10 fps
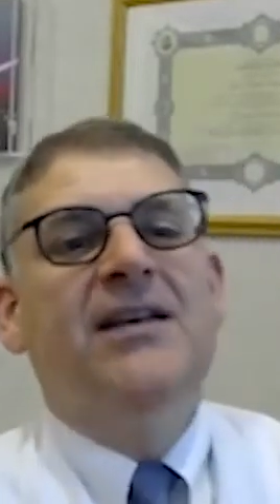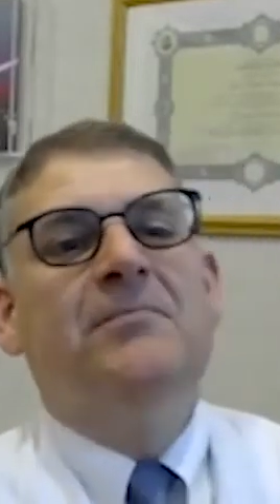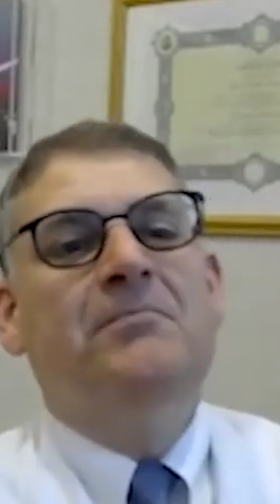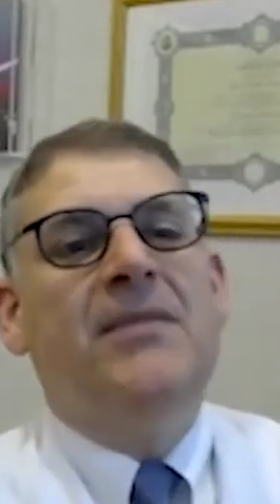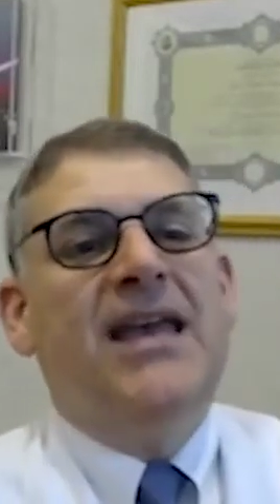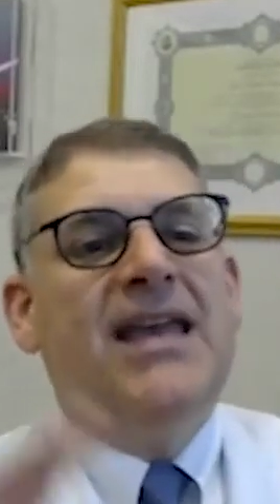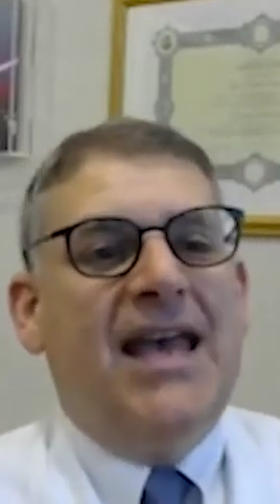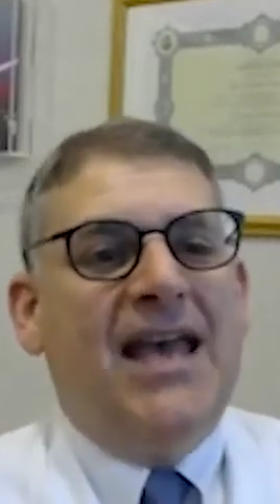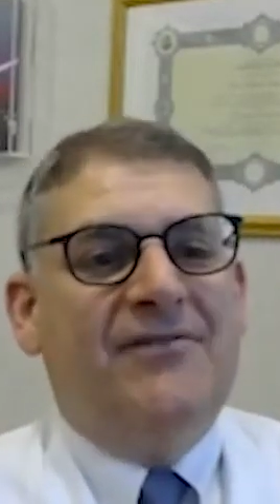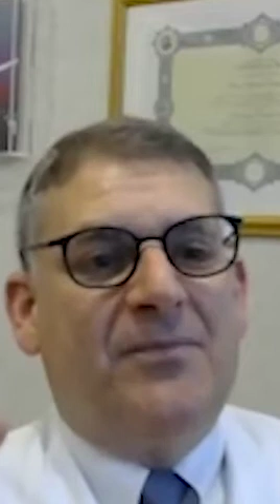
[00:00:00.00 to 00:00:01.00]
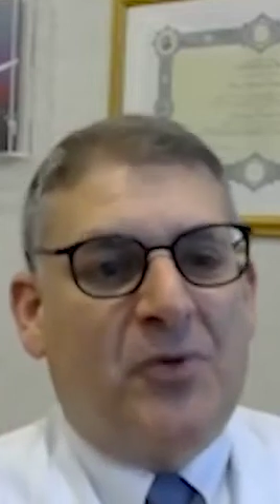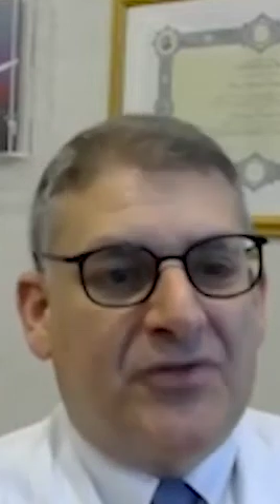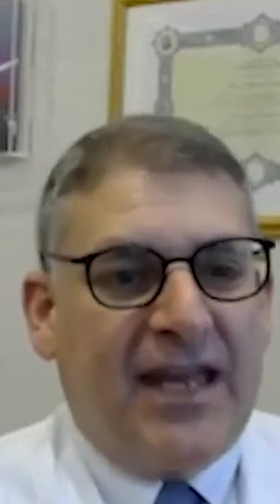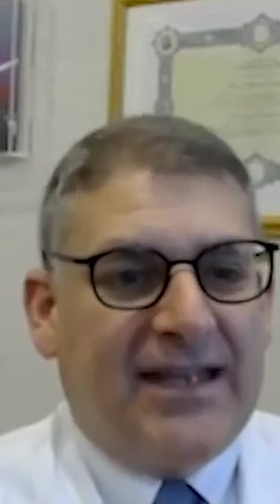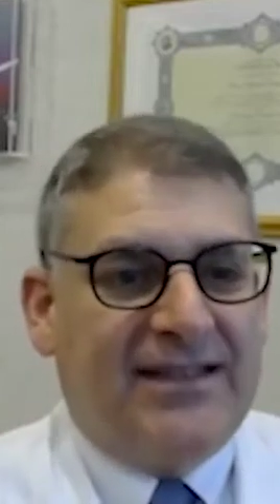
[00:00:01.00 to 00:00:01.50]
may have a
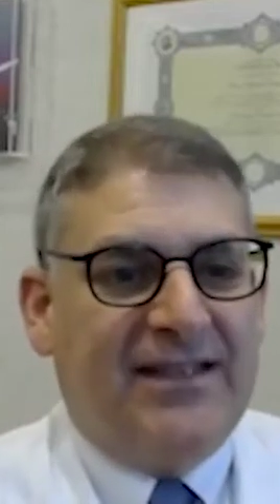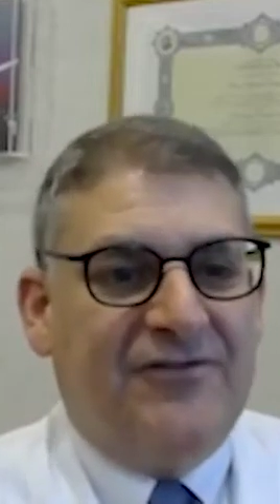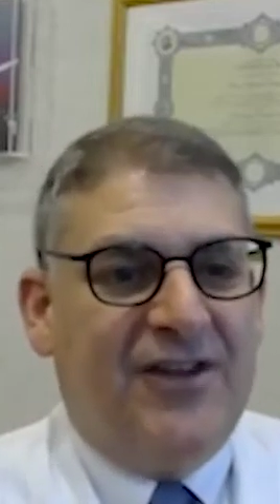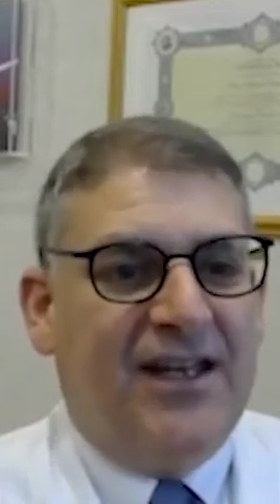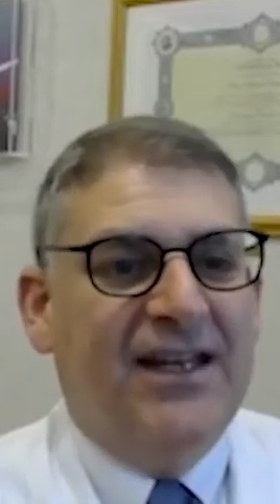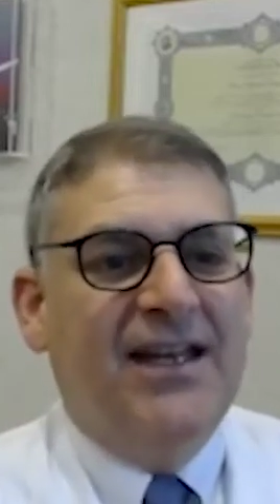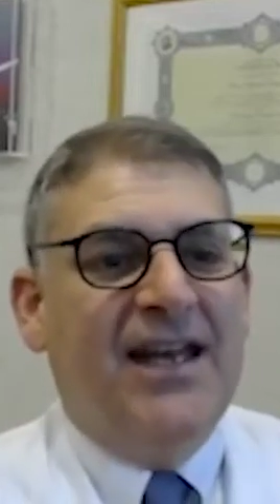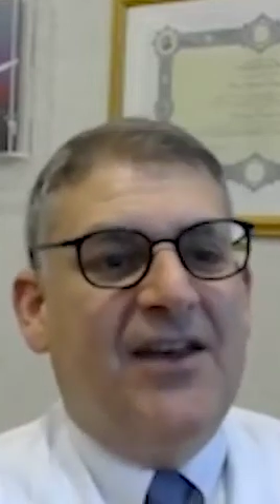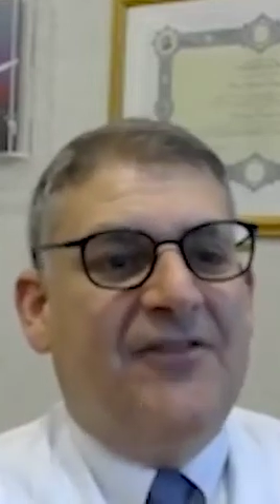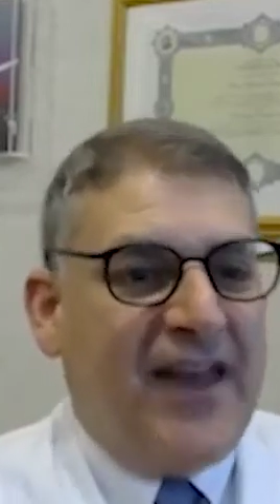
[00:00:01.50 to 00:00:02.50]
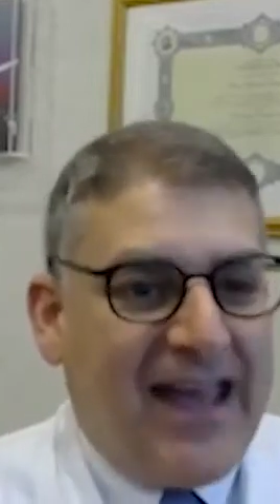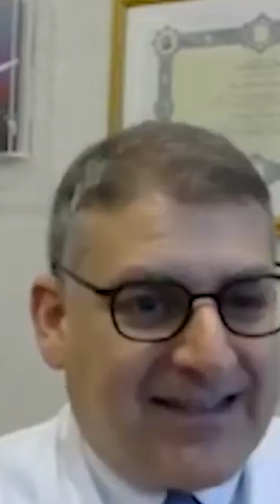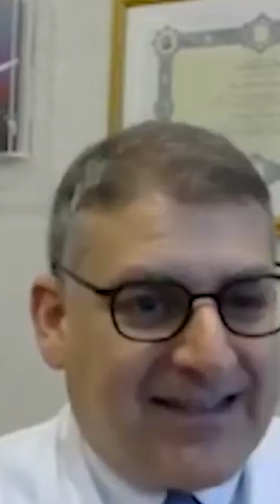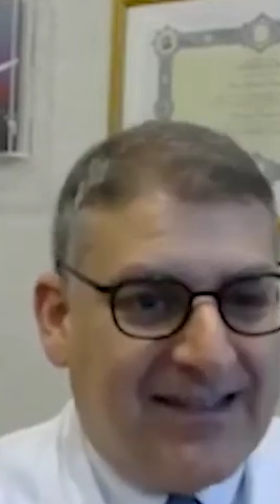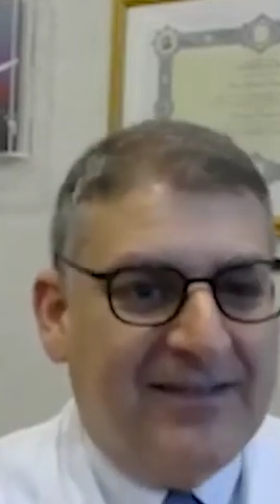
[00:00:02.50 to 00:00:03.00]
protective
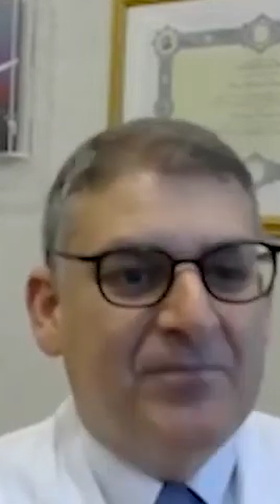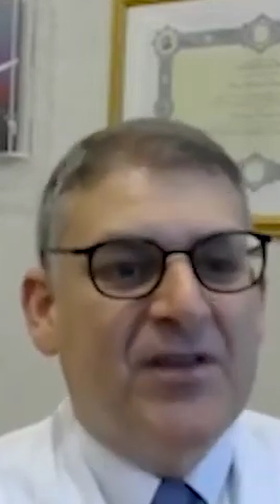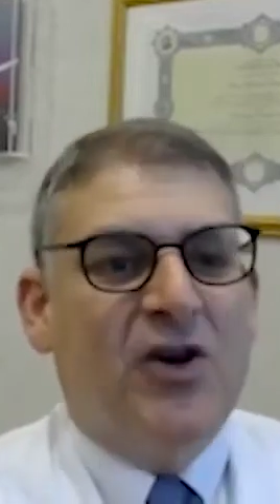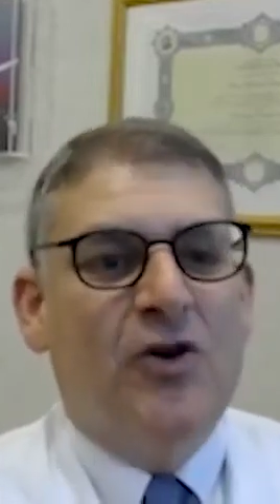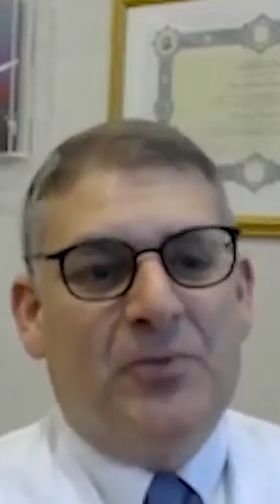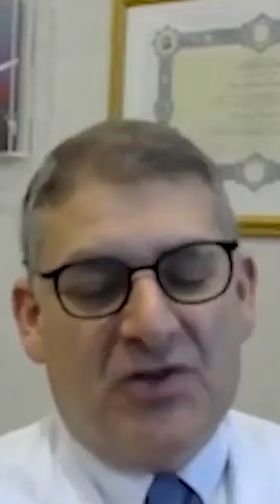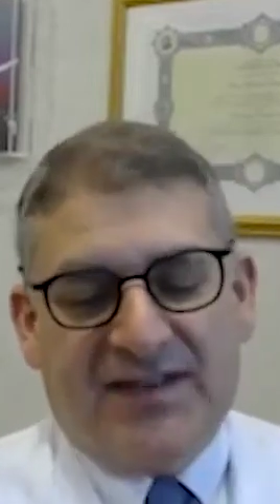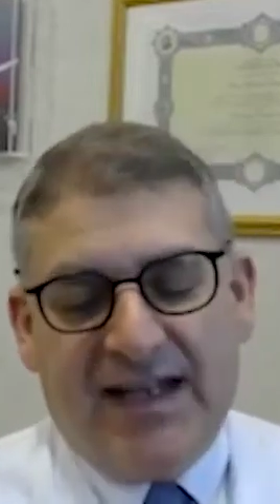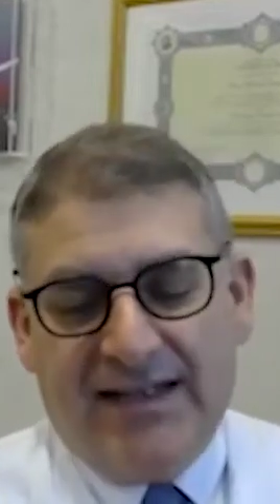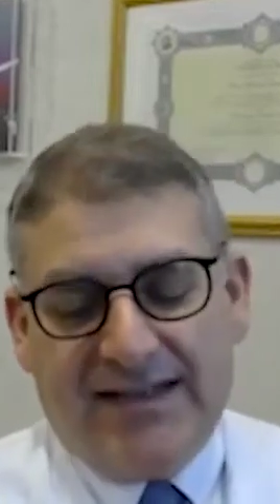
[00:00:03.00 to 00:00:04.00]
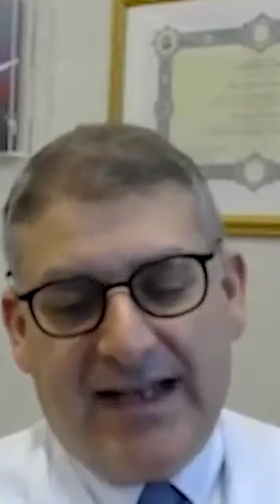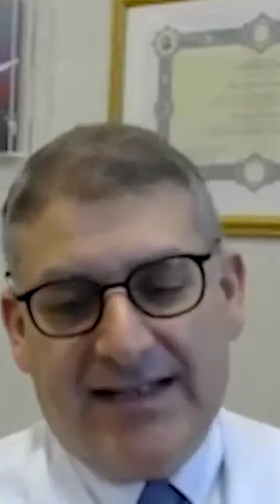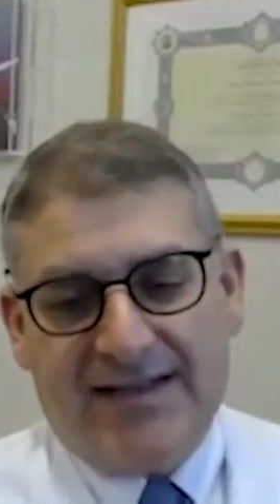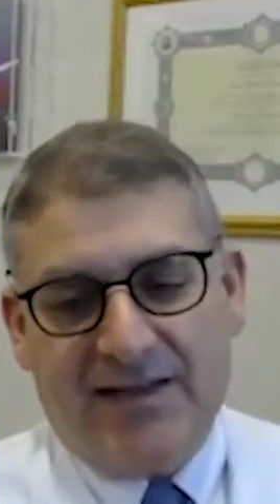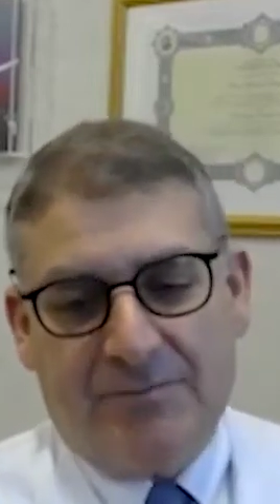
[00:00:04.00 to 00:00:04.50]
effect on prostate
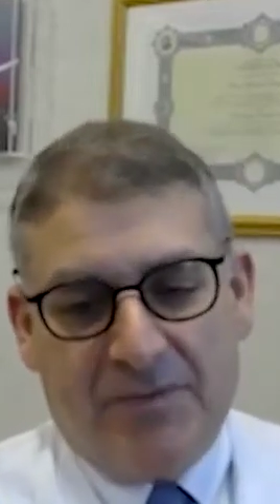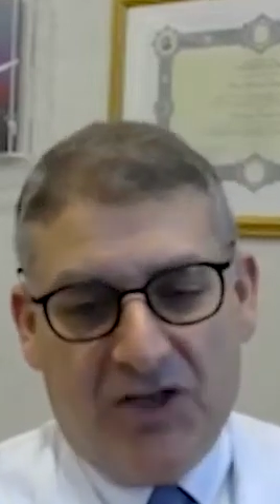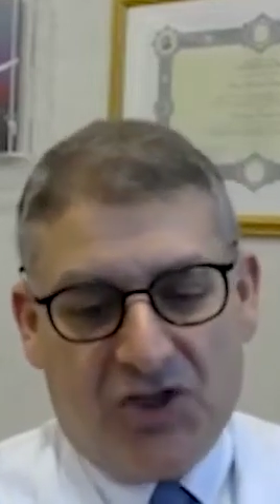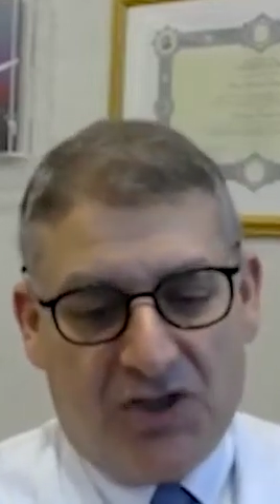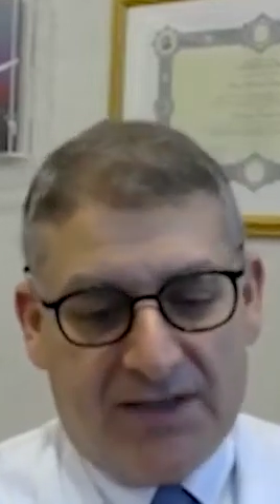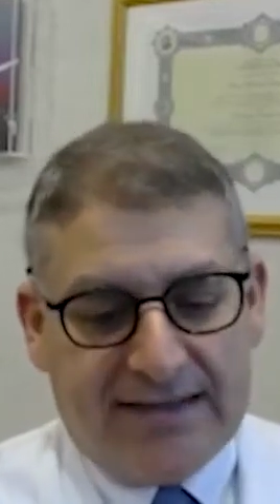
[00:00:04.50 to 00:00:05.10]
cancer patients.